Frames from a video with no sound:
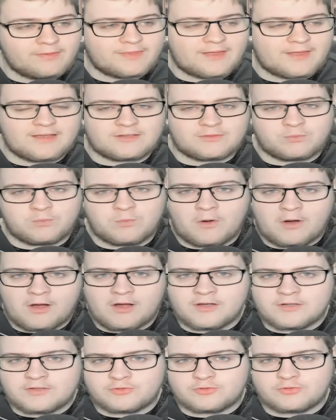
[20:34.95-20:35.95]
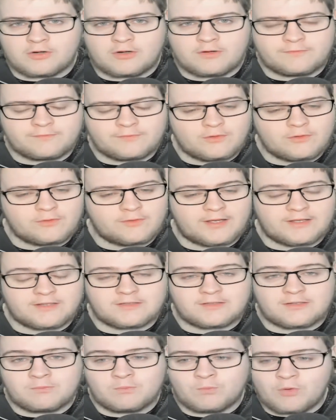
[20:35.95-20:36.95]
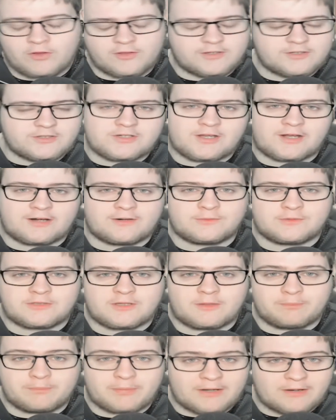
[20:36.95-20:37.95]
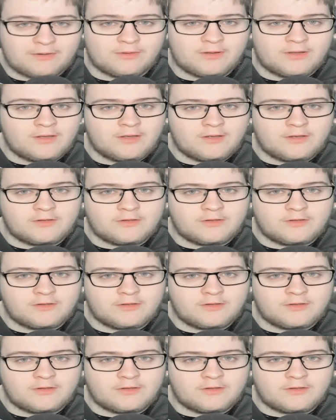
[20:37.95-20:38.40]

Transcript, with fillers: That is what I strive for, that is what this channel is about.